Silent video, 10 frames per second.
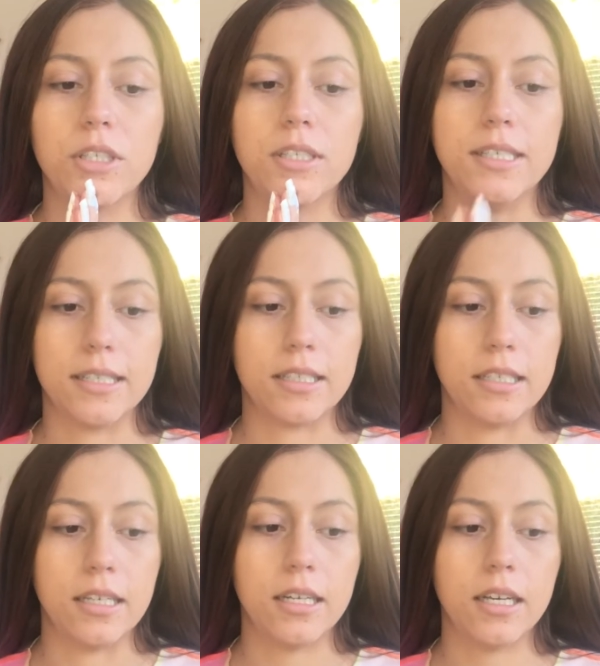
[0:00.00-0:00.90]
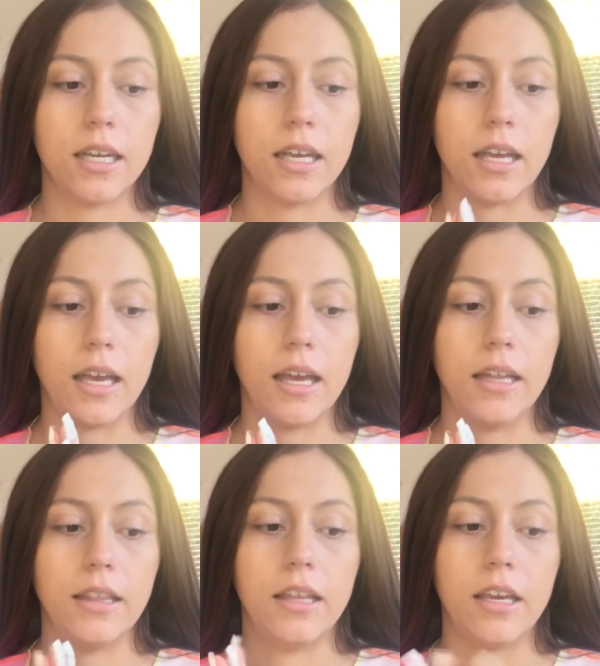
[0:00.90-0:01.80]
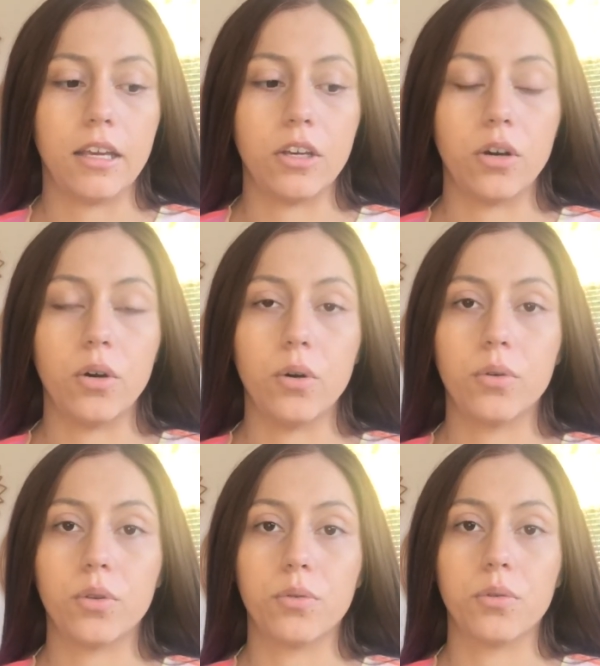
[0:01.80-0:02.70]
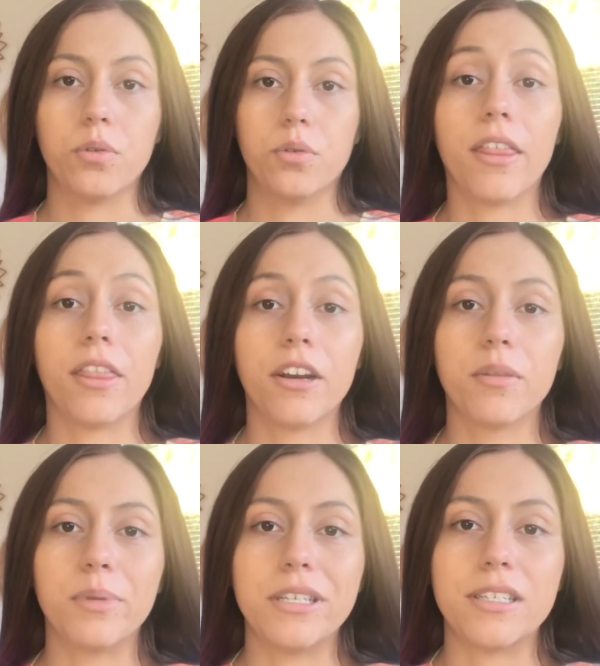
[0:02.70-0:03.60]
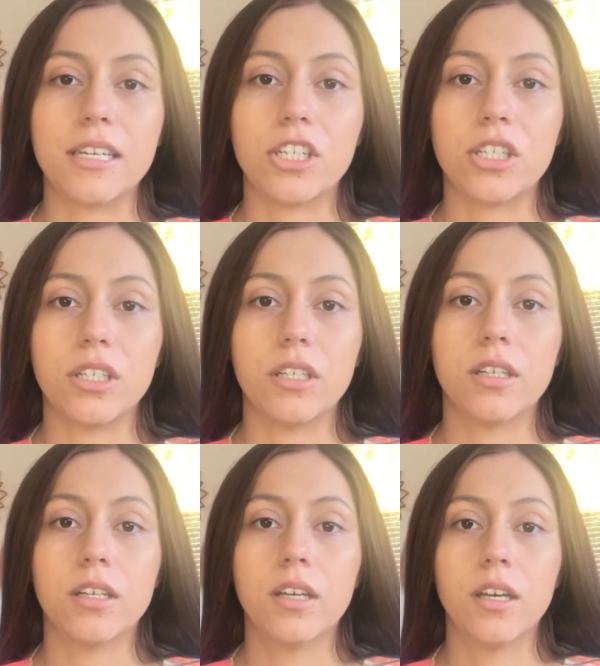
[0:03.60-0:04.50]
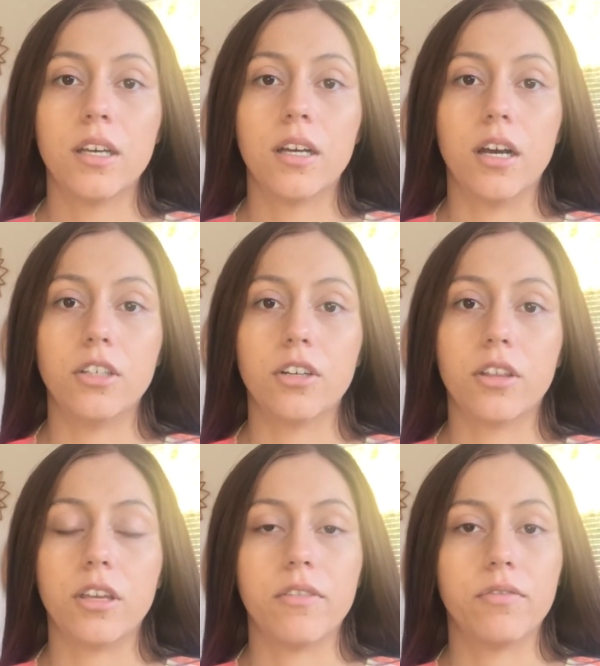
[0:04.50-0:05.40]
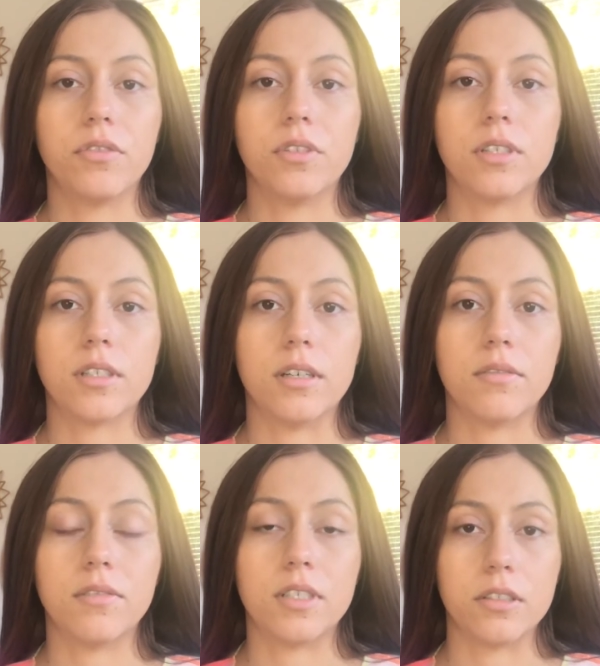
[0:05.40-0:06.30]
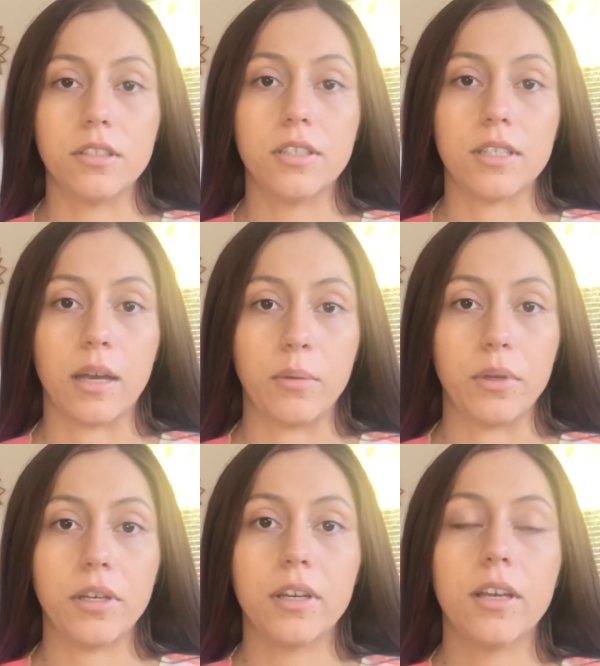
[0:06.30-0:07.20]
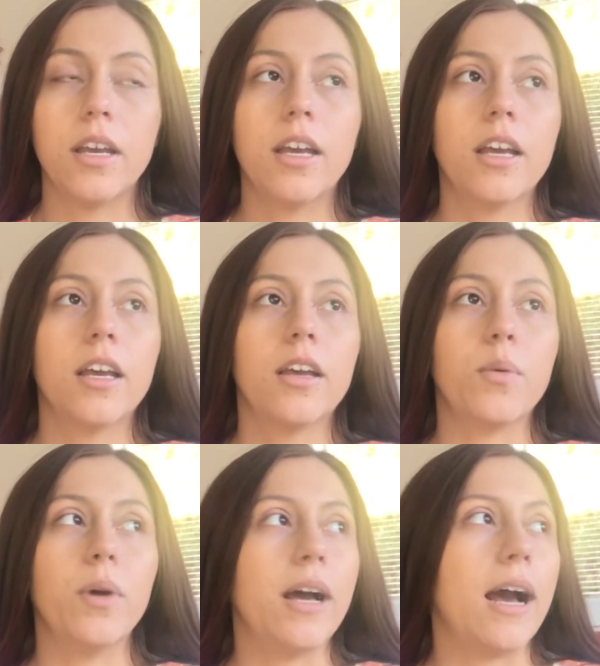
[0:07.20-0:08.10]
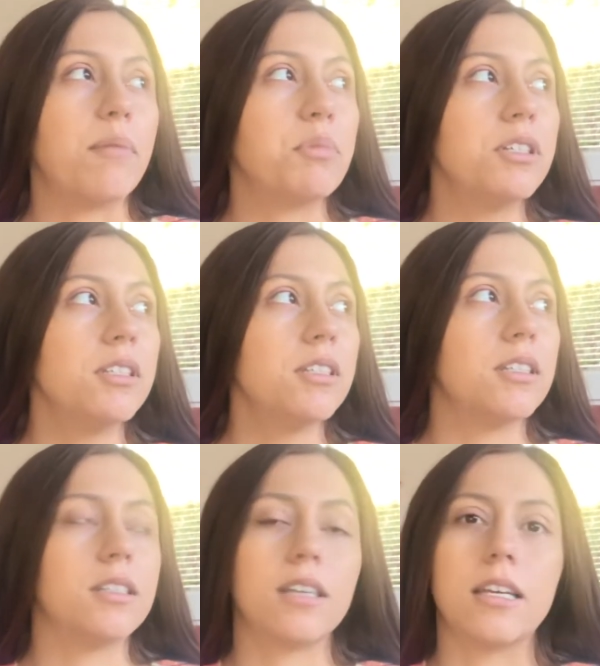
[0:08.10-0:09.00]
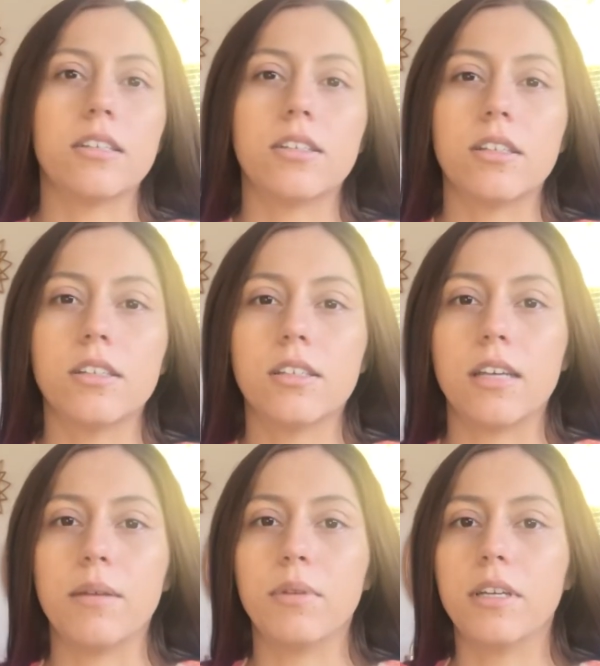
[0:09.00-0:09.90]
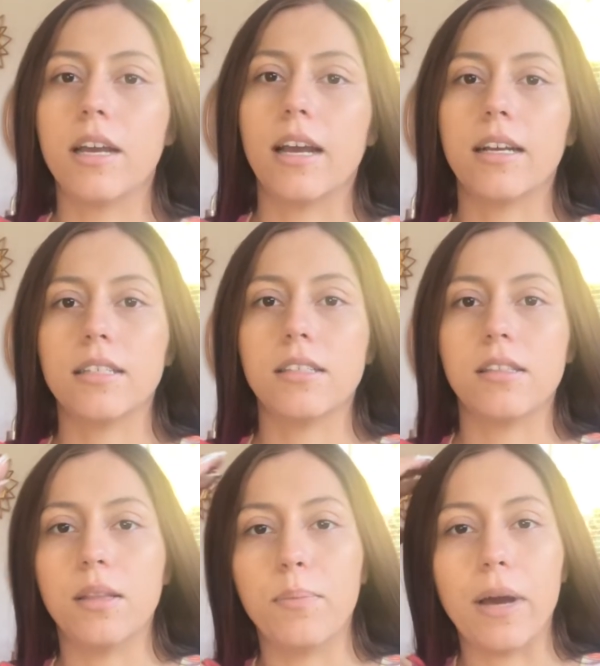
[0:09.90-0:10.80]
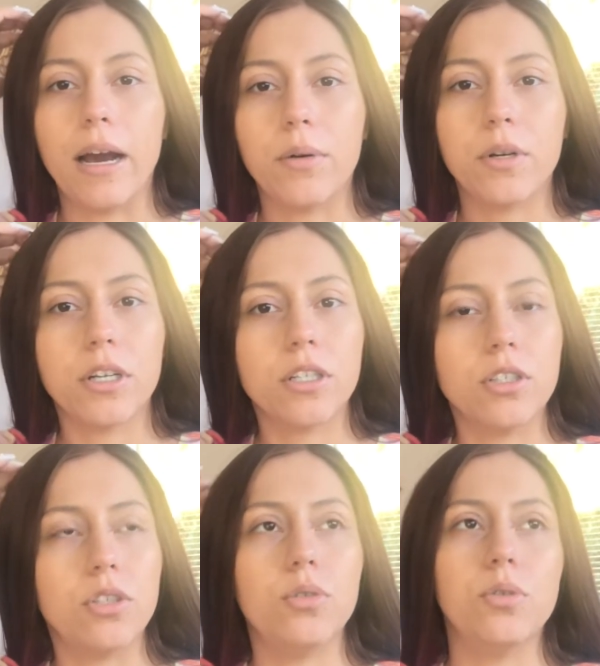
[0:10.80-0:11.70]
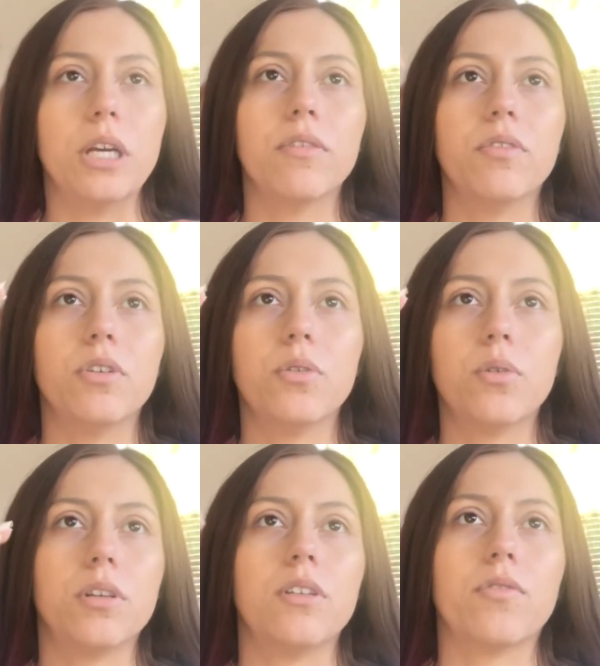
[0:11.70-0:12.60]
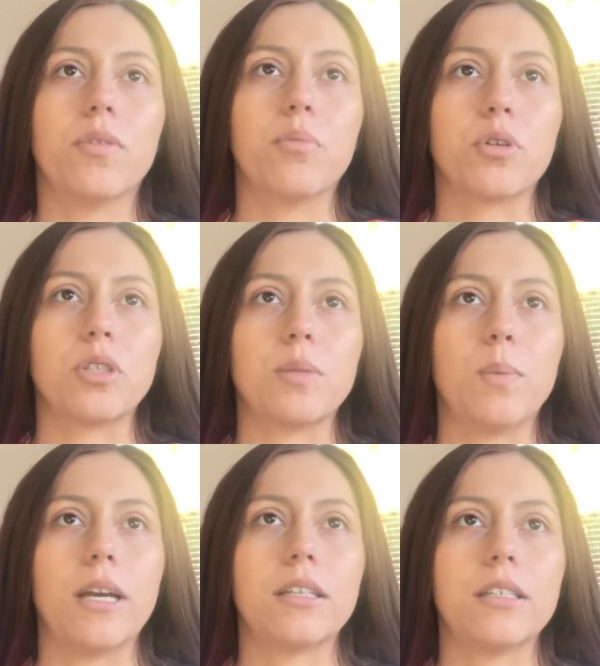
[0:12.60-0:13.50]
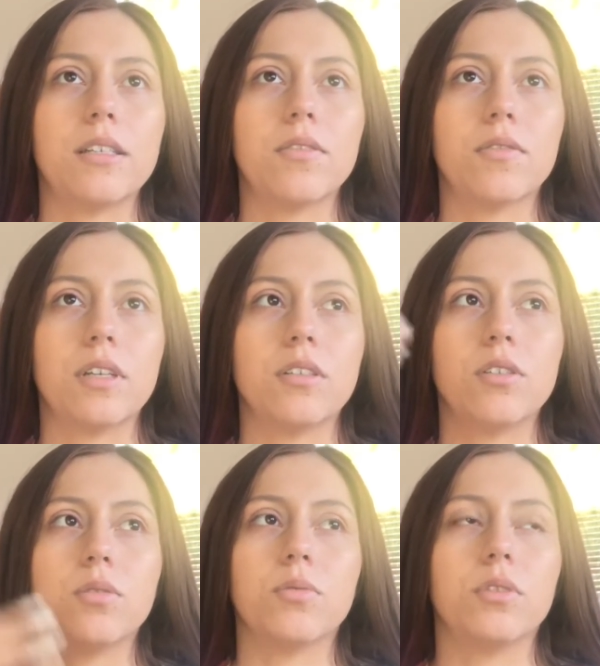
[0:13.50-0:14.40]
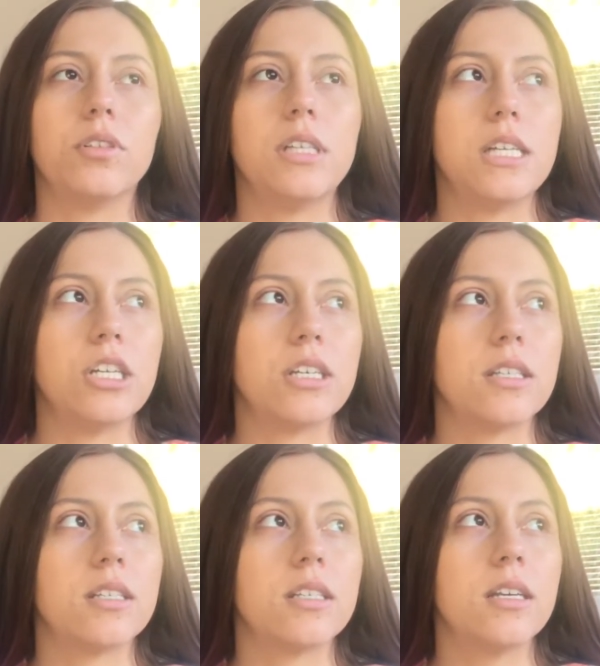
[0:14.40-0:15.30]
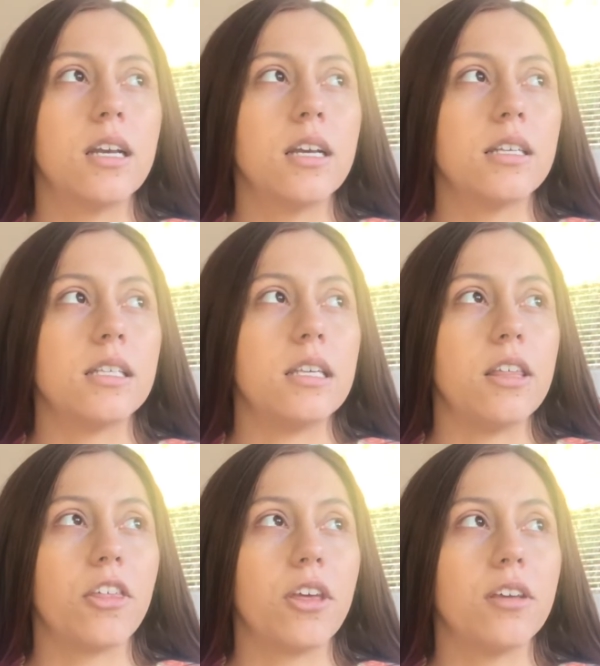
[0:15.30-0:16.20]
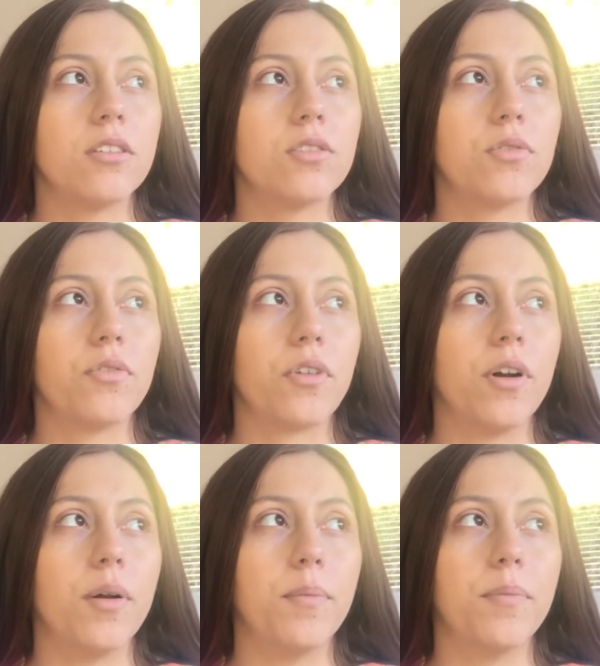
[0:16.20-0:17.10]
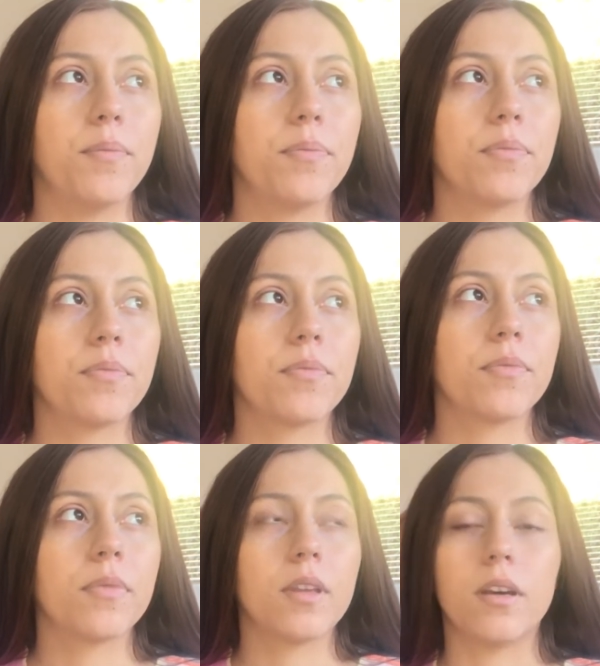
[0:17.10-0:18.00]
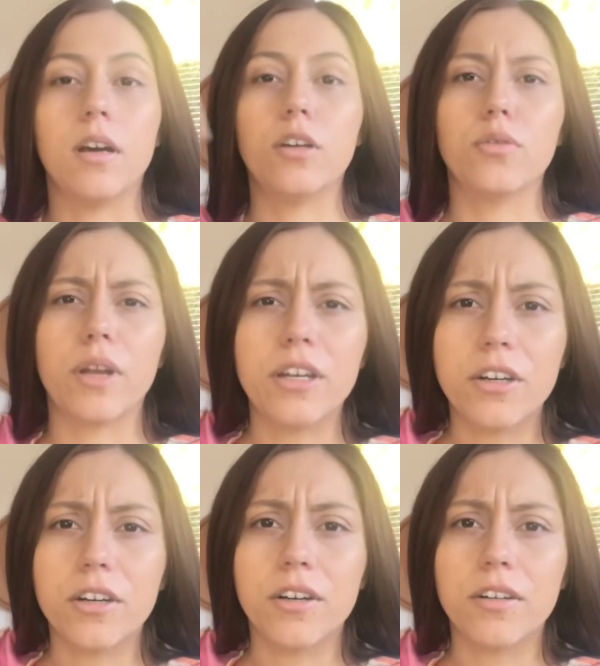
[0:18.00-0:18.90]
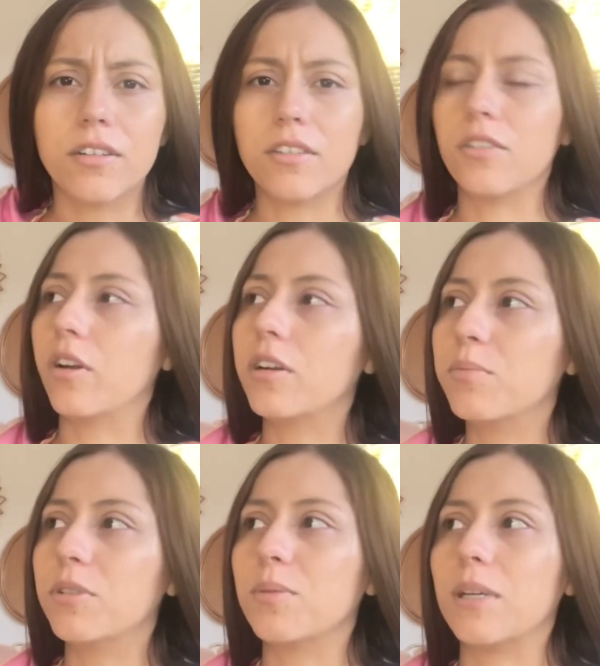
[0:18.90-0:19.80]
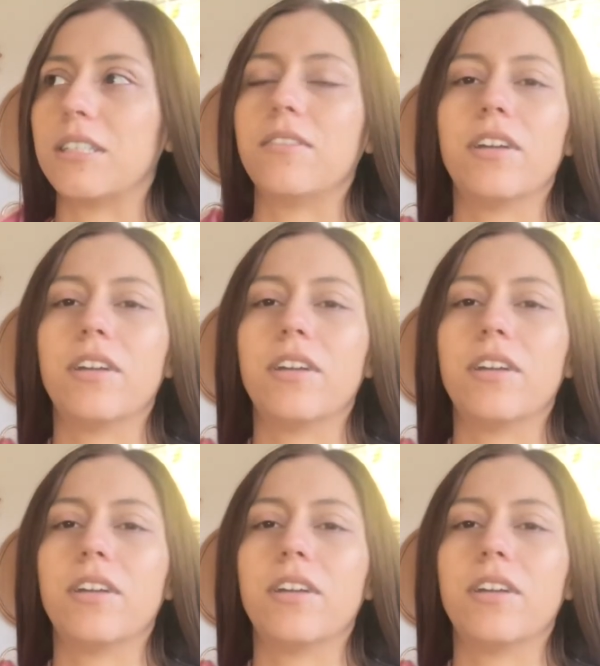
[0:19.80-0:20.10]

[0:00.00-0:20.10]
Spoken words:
addicted and they go through therapy session under the influence of psilocybin, what happens is, like, psilocybin has the power to give you a different perspective and to really just see things from a greater perspective.